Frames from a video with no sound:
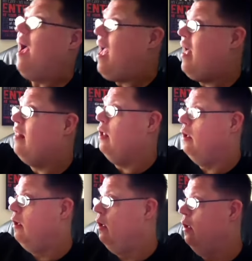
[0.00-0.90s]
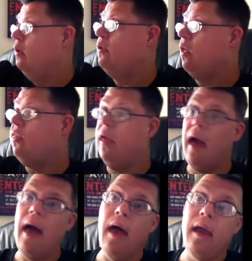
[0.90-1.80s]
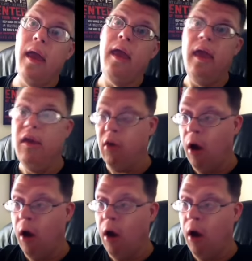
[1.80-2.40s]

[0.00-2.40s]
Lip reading: And Dusty Hockey, he's